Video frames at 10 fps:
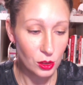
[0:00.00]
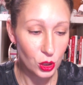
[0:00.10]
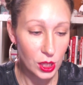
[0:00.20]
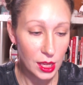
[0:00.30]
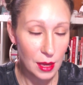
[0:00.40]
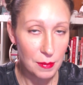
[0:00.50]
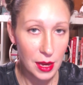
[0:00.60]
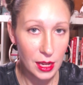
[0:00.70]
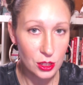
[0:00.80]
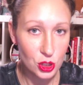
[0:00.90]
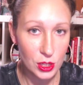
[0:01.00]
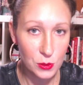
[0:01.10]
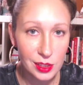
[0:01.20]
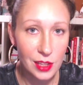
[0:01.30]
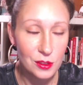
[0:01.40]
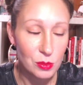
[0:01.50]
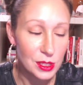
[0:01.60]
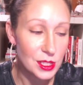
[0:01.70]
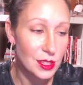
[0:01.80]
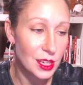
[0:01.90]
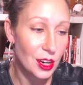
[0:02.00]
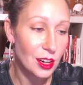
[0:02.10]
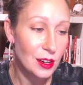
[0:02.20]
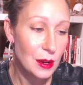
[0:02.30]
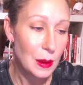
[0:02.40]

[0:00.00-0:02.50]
Looking at mine just for 11 months of the year,